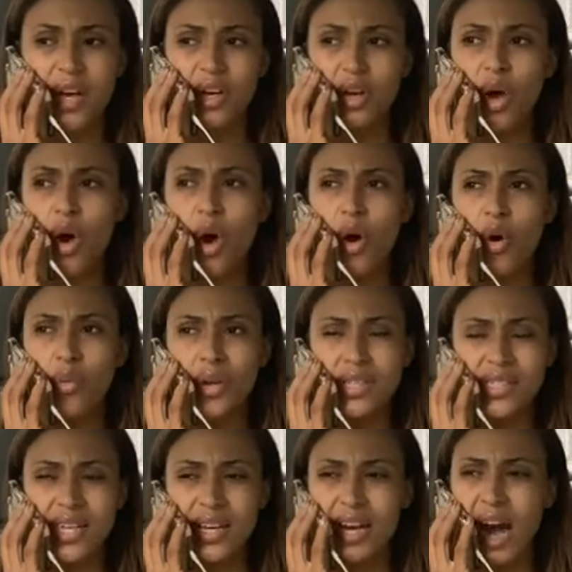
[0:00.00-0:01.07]

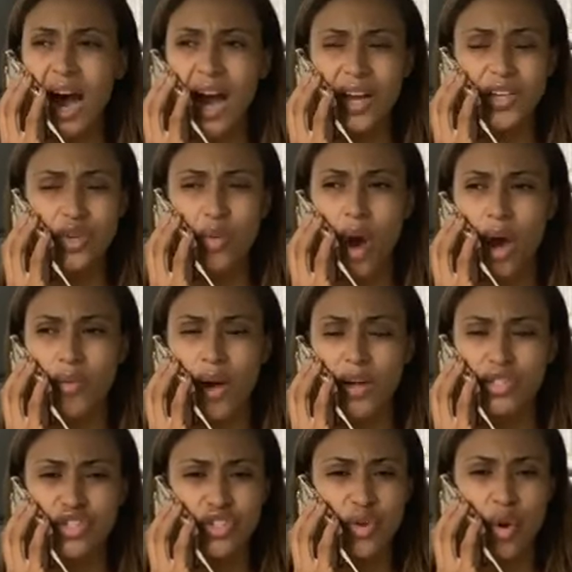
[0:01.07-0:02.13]
Glory to God. You are
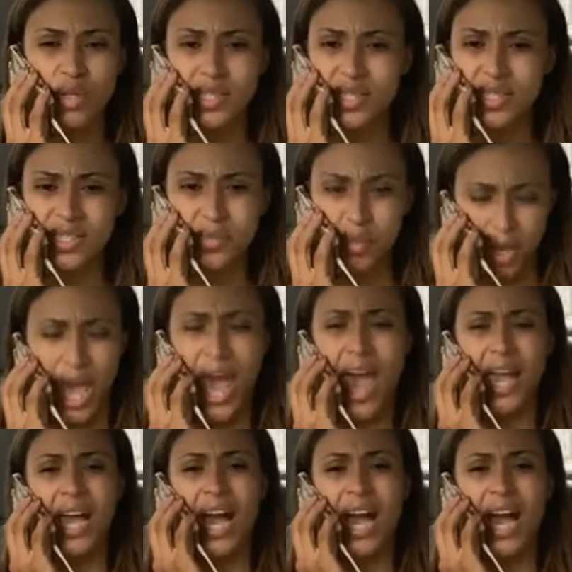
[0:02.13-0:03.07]
our source this morning.